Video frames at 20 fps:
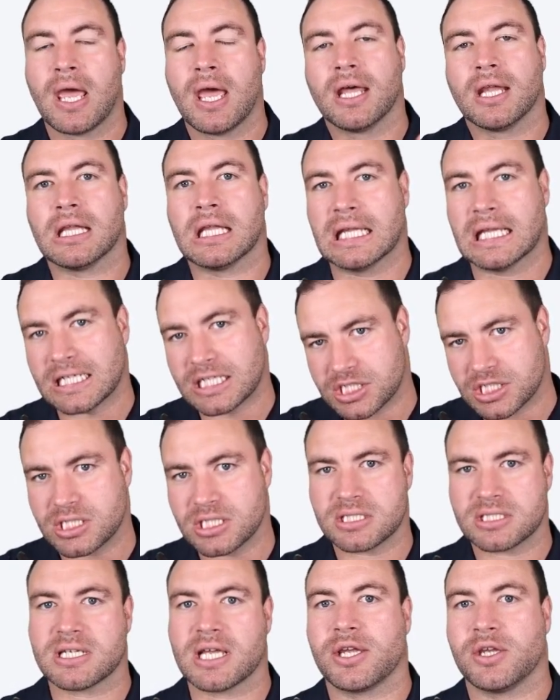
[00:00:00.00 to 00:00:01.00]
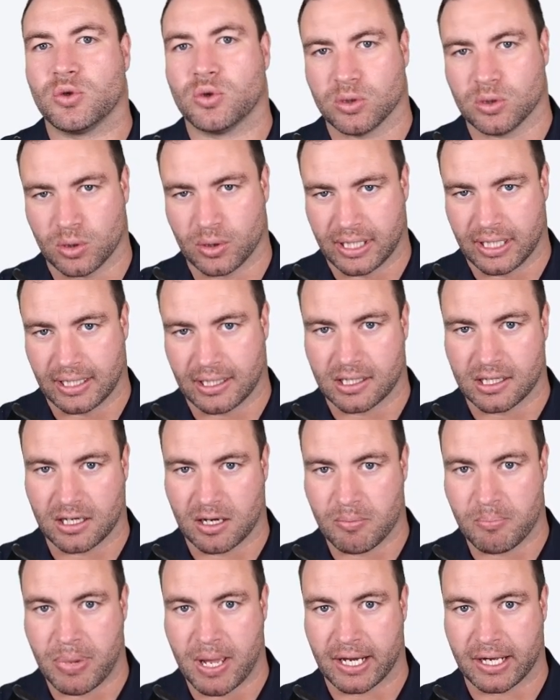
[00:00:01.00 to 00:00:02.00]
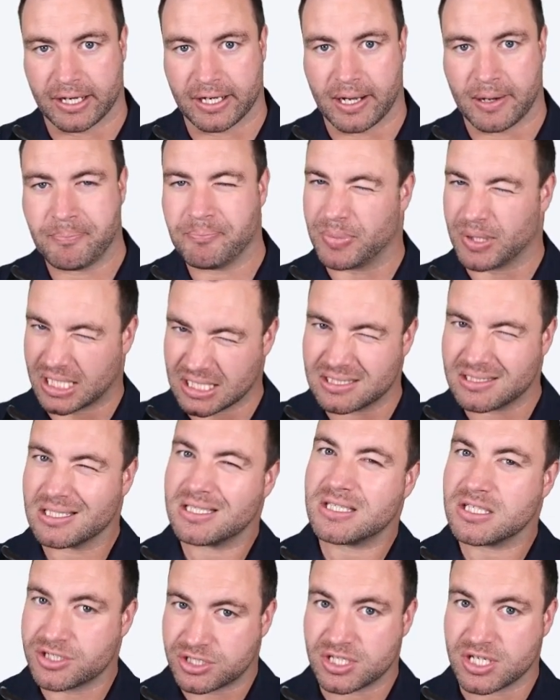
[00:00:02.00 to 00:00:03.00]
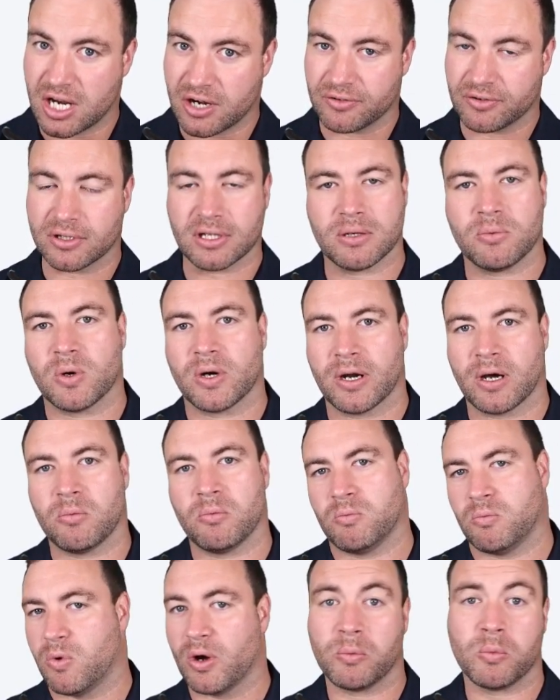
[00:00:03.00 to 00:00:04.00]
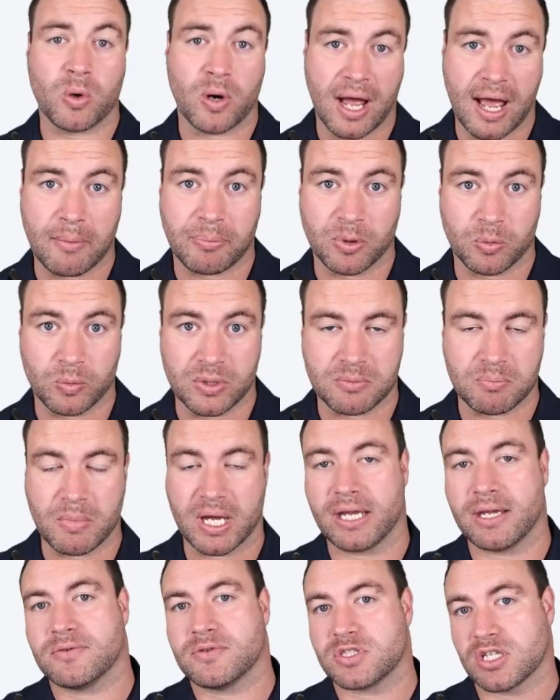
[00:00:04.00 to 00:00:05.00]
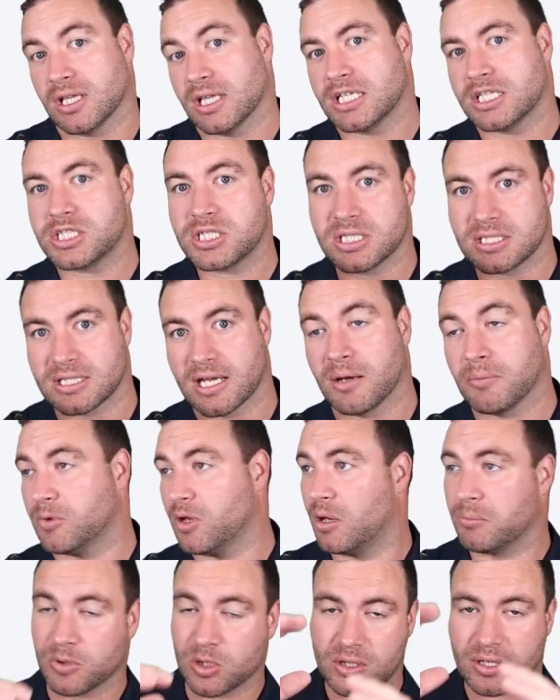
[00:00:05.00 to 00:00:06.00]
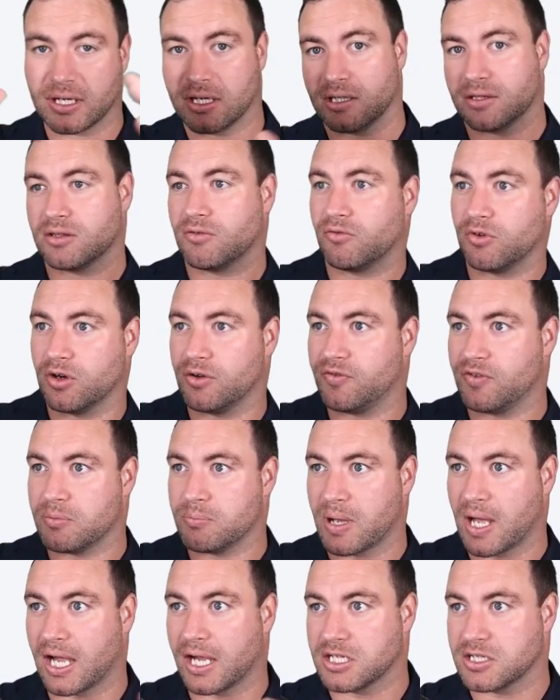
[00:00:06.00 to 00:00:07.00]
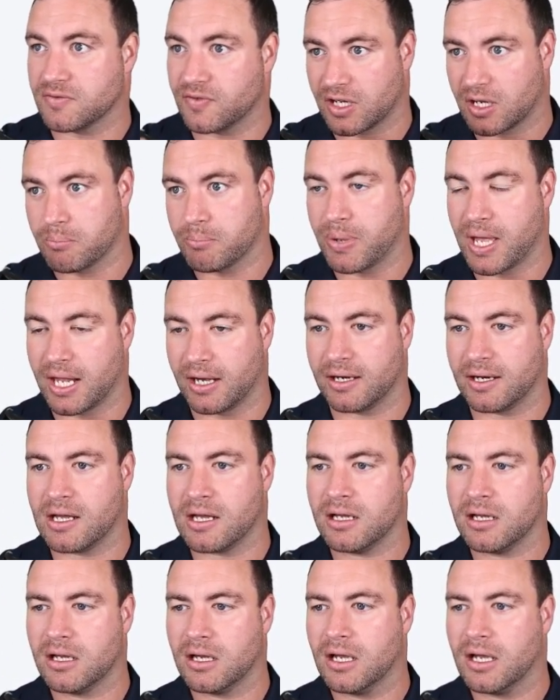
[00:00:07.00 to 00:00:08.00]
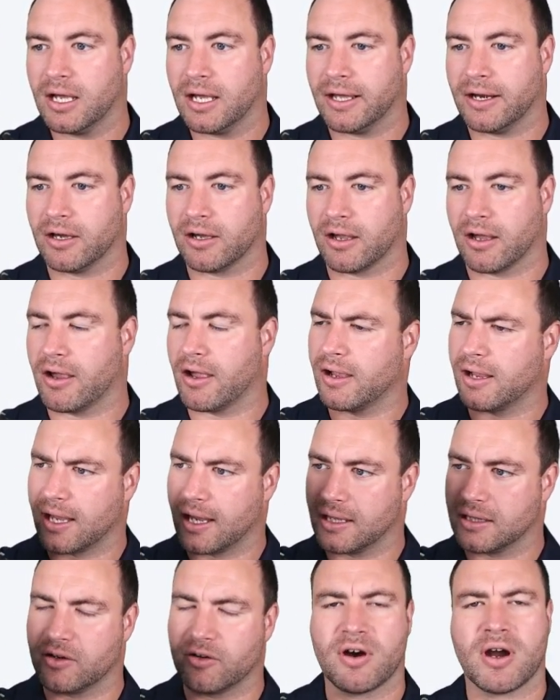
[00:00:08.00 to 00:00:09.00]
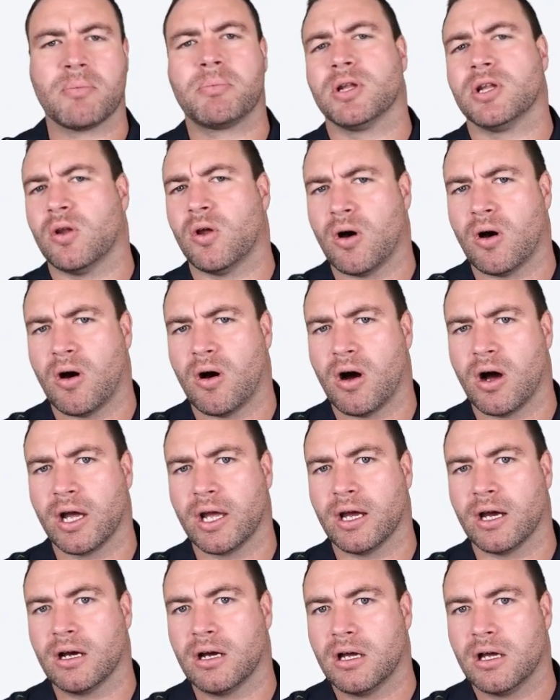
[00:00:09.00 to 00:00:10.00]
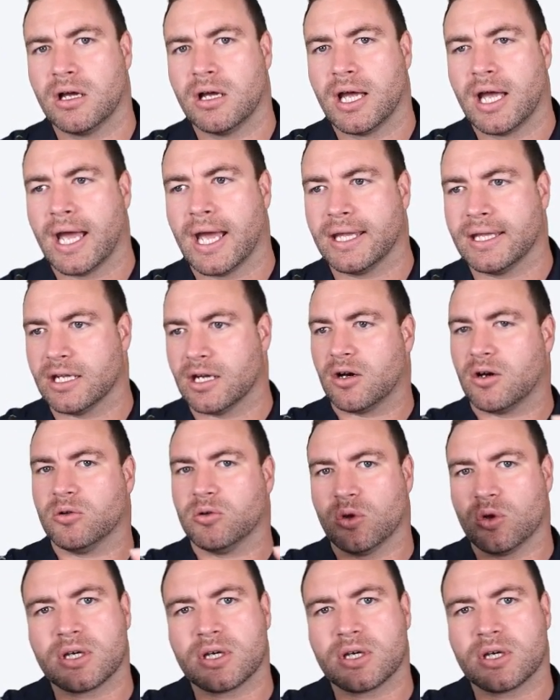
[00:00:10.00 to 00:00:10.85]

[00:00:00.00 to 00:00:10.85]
let's just say you're looking at a competitor, because this is generally what will happen with me. So let's just say I'm looking at the roofing page of a competitor, and I go, okay, they're up a lot higher. And then I'll look